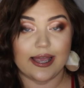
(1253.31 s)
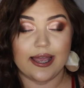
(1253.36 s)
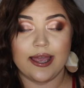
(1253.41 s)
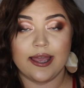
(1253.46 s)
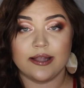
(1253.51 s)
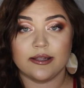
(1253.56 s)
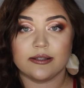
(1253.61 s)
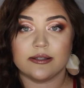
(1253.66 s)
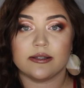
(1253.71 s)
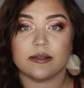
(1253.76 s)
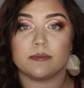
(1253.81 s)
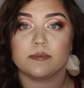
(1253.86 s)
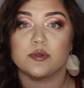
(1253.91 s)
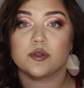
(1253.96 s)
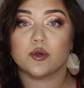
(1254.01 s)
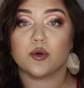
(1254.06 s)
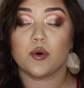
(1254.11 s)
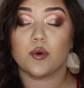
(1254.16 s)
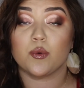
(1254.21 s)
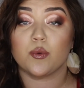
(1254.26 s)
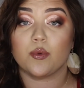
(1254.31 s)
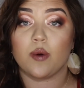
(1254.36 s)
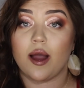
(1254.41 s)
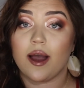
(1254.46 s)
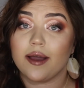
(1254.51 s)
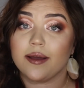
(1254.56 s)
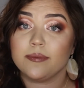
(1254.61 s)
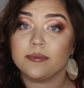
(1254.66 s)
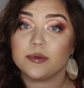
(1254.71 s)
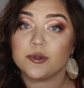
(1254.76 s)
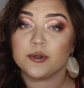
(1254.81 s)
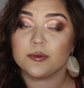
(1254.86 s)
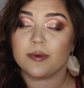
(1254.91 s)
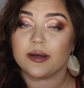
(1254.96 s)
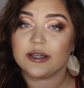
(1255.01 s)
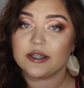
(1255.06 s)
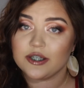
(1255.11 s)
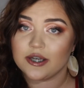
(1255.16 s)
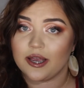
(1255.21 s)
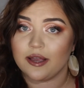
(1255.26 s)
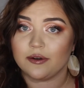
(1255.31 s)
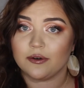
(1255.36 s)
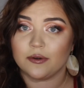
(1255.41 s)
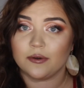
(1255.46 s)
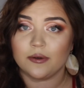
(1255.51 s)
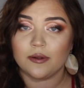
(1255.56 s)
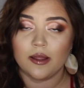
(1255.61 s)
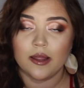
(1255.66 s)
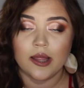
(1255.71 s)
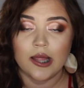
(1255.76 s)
and subscribe to my channel.